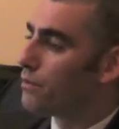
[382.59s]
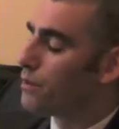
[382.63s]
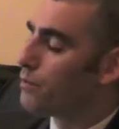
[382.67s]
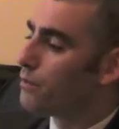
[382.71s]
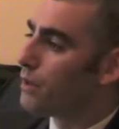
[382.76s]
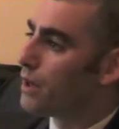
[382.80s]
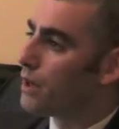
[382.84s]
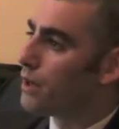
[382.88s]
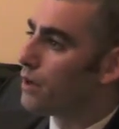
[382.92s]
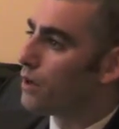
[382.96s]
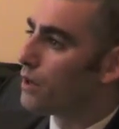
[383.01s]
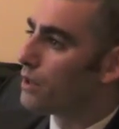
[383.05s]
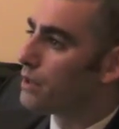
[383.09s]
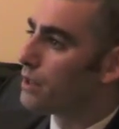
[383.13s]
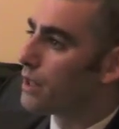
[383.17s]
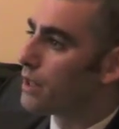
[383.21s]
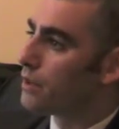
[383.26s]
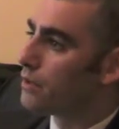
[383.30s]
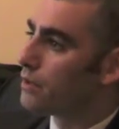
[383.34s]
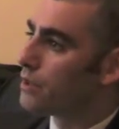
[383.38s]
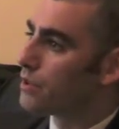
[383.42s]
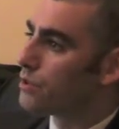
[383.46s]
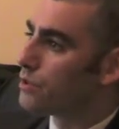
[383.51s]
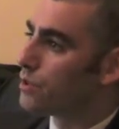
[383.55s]
my
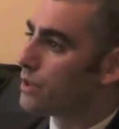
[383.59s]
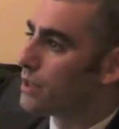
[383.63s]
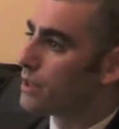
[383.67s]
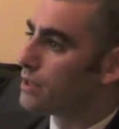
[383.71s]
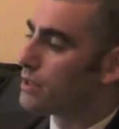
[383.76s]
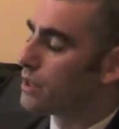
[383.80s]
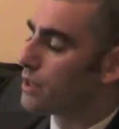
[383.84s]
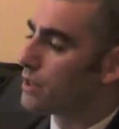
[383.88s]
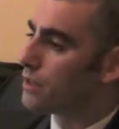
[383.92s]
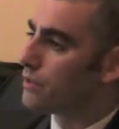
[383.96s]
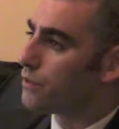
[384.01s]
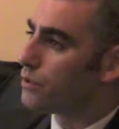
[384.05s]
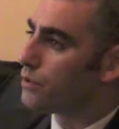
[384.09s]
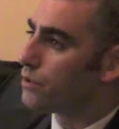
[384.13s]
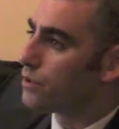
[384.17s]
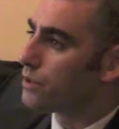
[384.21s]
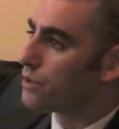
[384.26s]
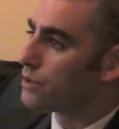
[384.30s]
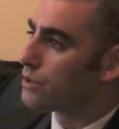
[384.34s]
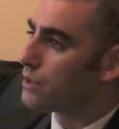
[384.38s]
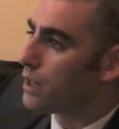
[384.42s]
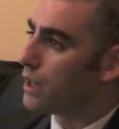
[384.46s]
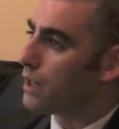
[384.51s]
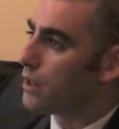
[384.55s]
holiday on the 26th of
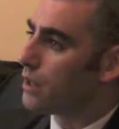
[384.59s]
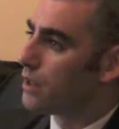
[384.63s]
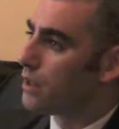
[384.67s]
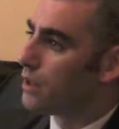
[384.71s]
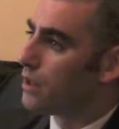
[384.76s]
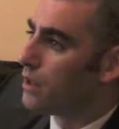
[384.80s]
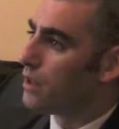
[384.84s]
August that